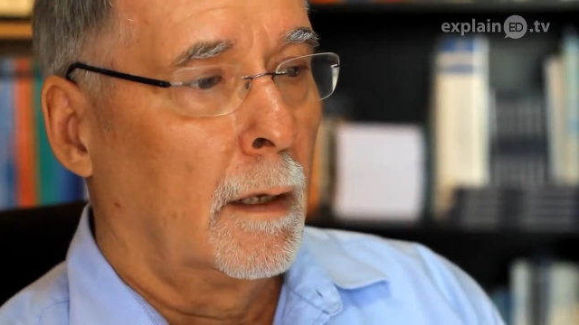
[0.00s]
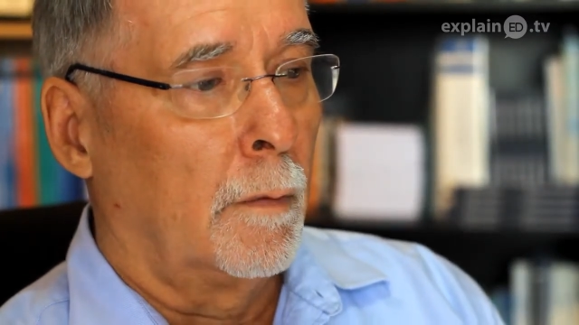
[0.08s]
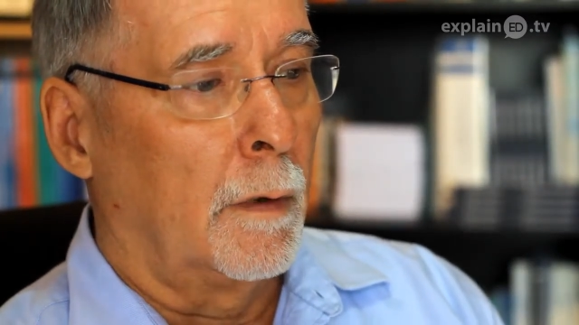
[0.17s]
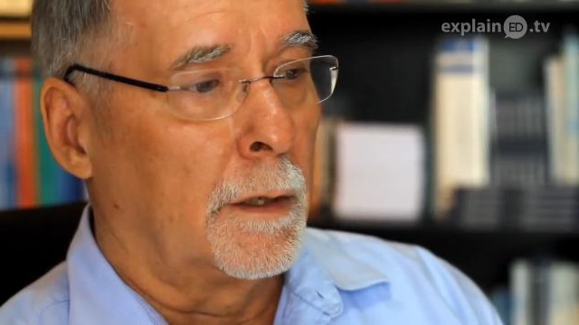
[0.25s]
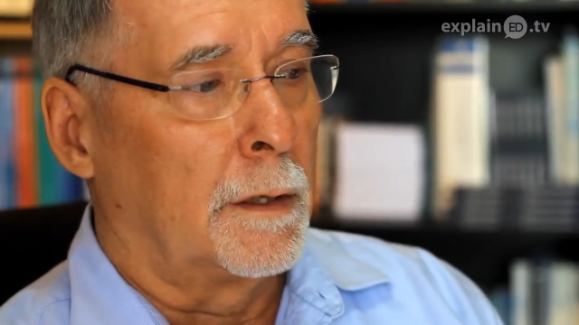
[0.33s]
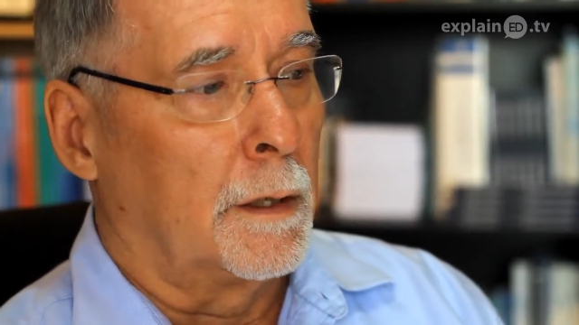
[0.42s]

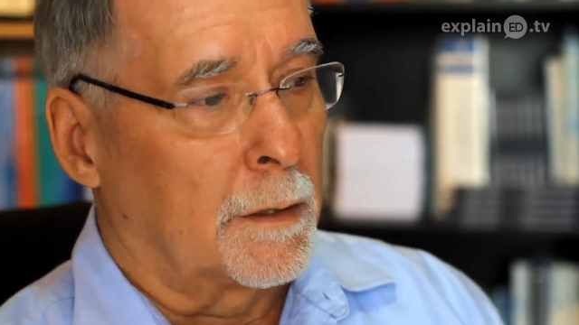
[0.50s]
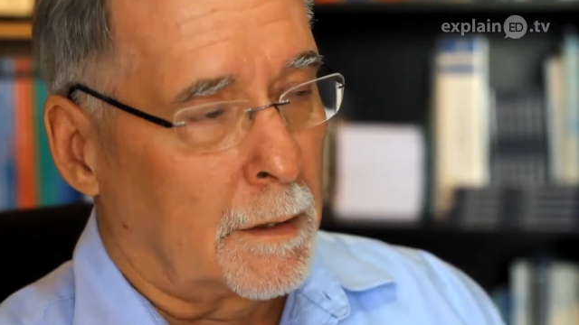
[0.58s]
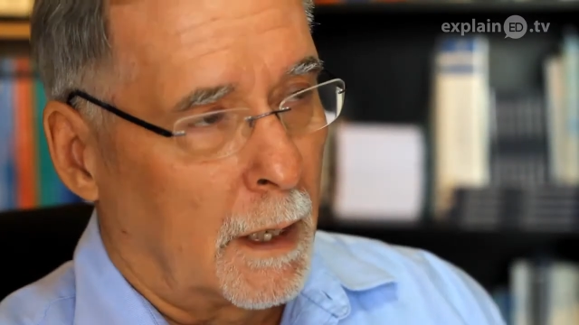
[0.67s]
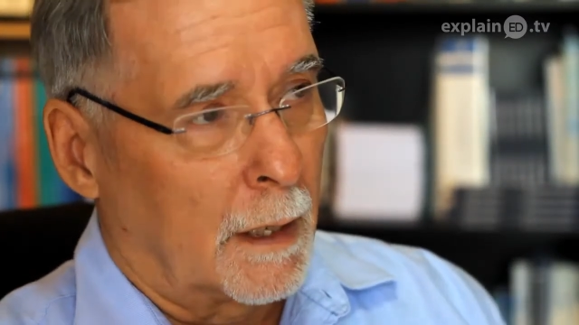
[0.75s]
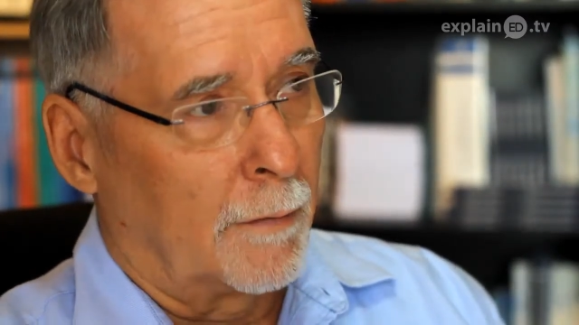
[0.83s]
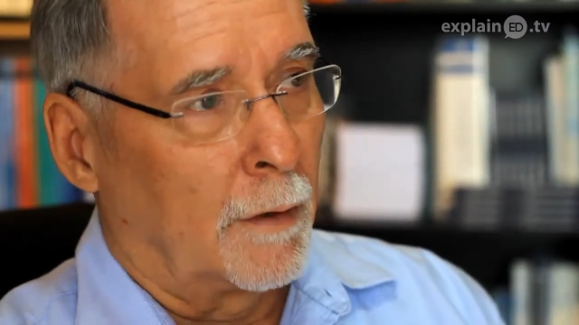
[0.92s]
which is
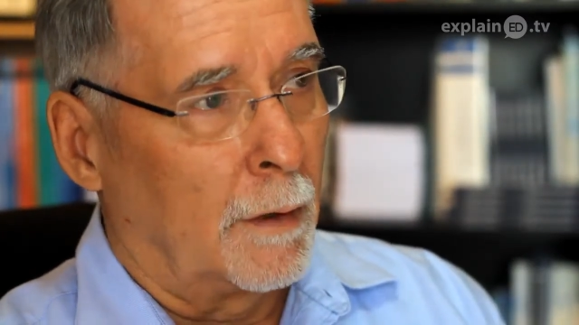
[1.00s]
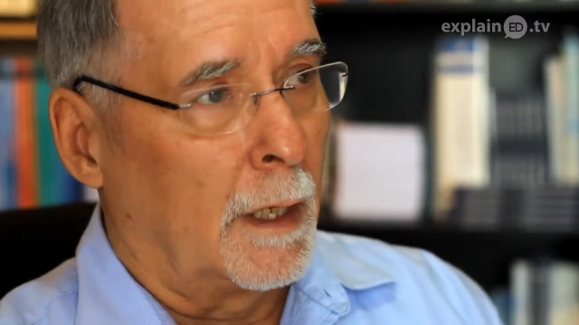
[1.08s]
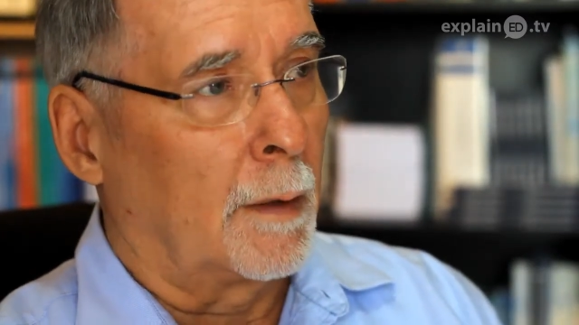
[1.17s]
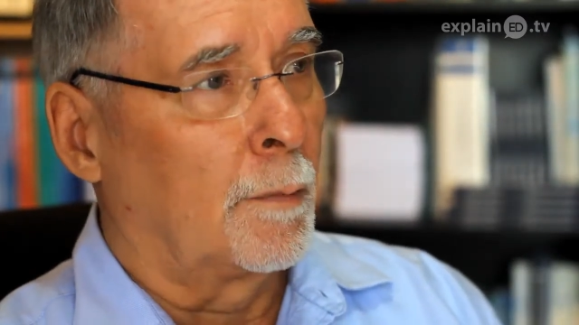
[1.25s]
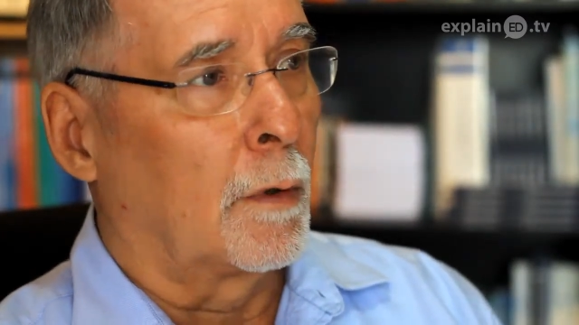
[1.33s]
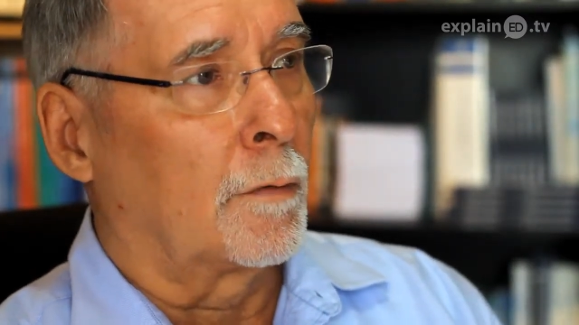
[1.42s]
kind of a
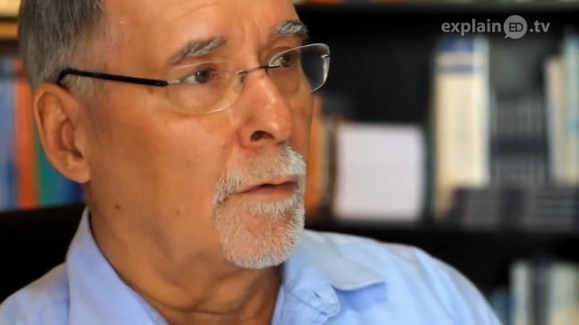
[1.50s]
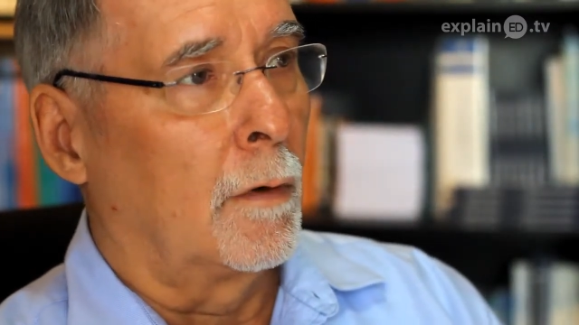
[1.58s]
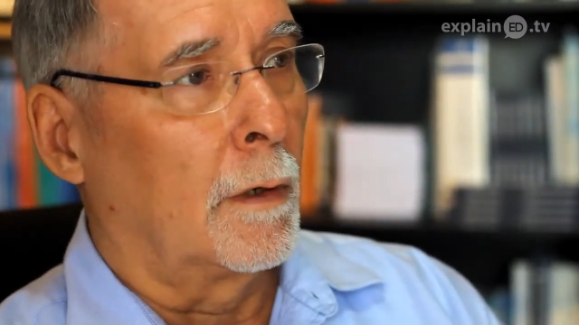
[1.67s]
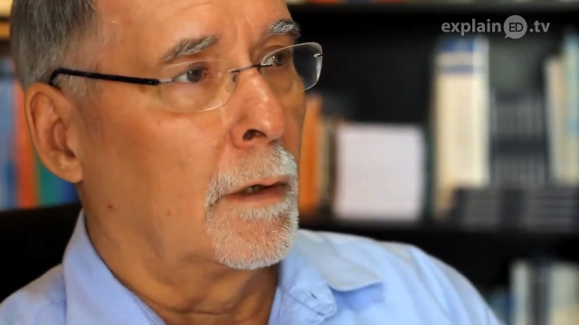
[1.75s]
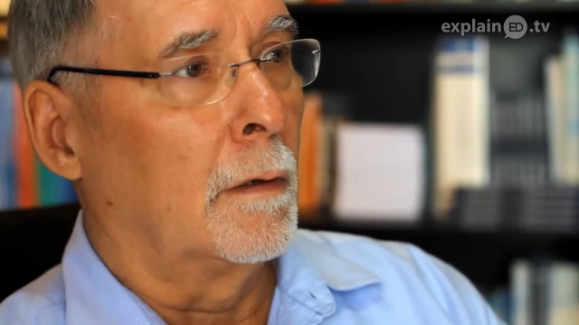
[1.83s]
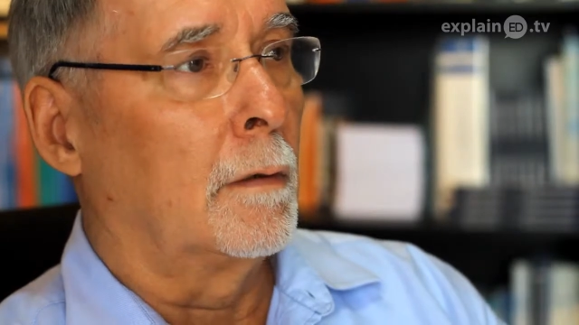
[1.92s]
unique
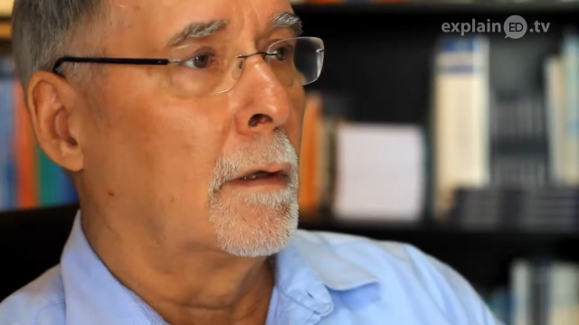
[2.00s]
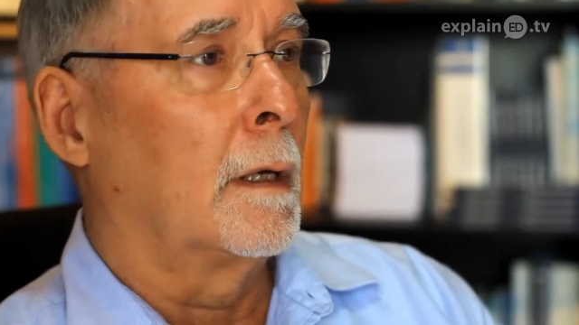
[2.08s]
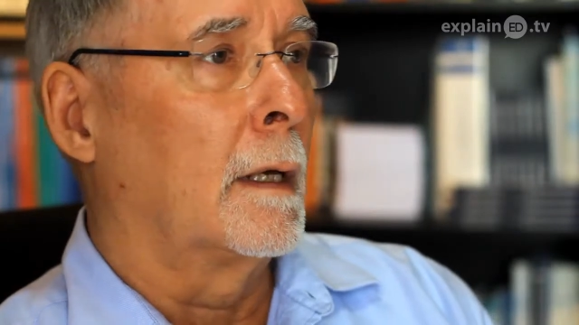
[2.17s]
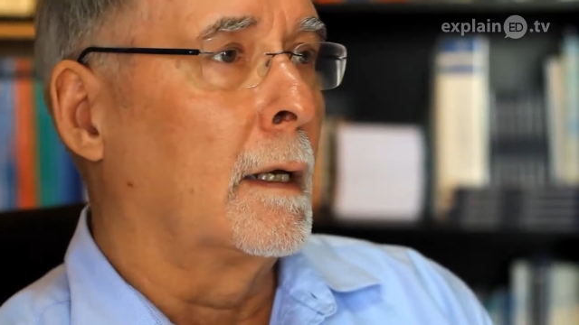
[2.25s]
portfolio.